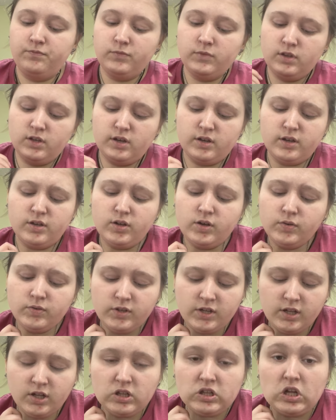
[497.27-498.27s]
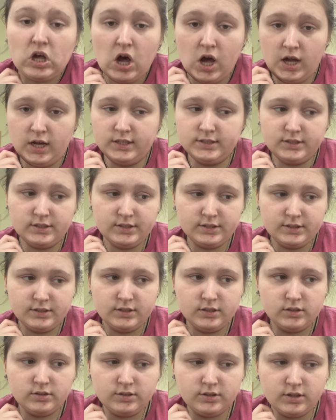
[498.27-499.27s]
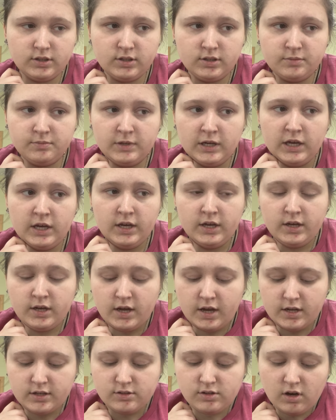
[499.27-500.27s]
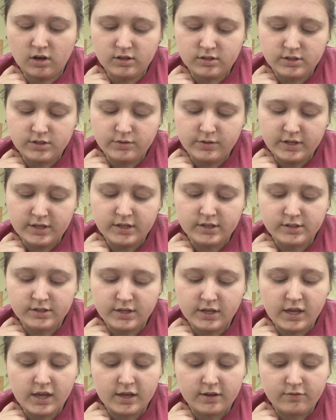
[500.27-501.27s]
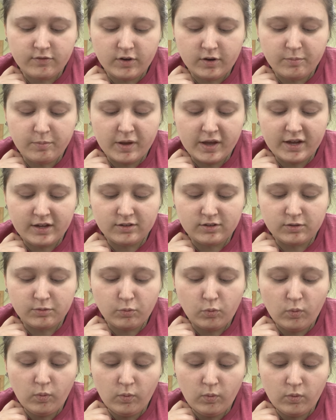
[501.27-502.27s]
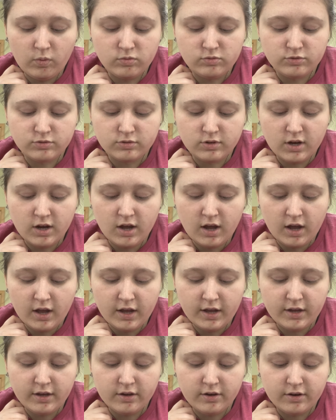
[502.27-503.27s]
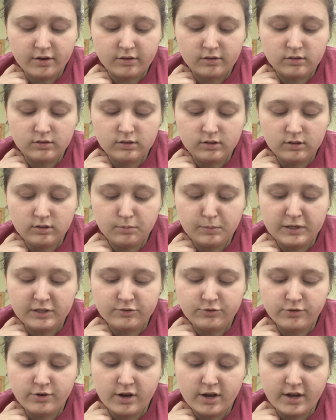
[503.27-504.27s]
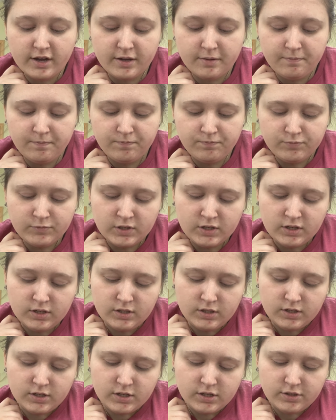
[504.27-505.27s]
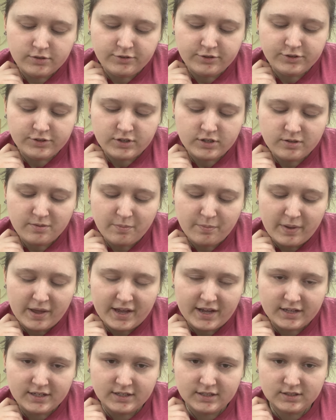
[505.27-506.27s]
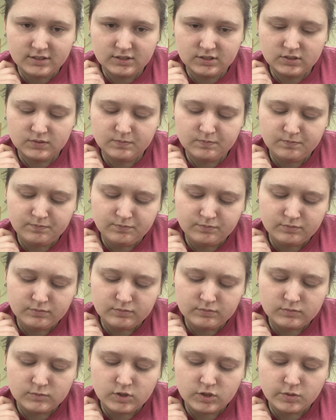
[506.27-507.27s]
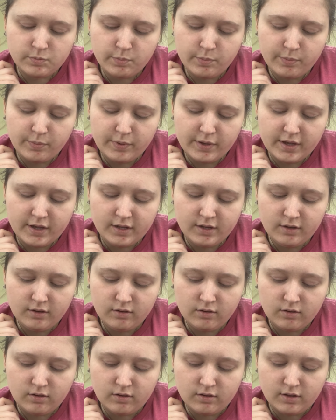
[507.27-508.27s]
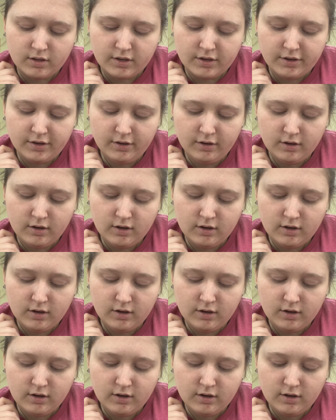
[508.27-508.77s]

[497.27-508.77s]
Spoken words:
Now you don't need a lot. It's also easy if your paint's dry or a little bit dry. You're just gonna pat it. Just pat it on there.